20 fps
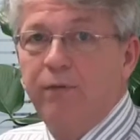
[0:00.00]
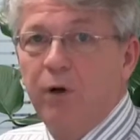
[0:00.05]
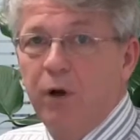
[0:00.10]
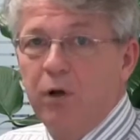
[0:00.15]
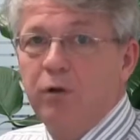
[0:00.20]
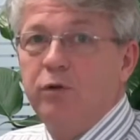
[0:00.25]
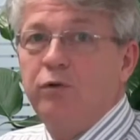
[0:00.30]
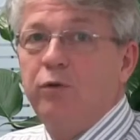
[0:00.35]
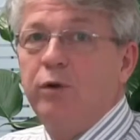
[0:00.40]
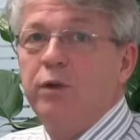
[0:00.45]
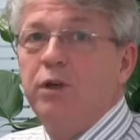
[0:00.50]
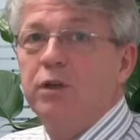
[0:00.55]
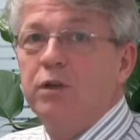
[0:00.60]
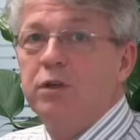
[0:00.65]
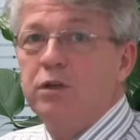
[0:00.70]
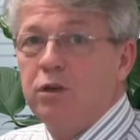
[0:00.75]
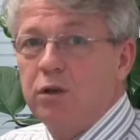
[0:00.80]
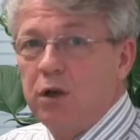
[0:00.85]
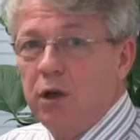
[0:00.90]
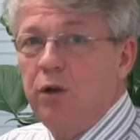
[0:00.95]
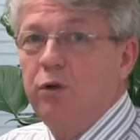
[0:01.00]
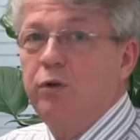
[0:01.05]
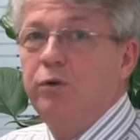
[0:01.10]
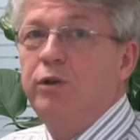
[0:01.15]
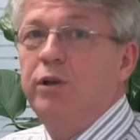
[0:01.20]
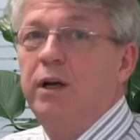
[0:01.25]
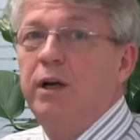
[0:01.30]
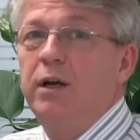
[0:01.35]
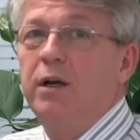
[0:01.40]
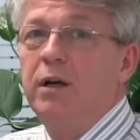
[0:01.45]
voluntary
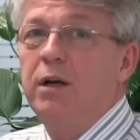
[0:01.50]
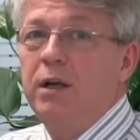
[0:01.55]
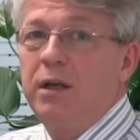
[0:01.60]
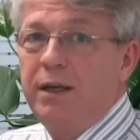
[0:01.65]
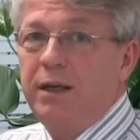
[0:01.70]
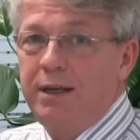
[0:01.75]
disclosure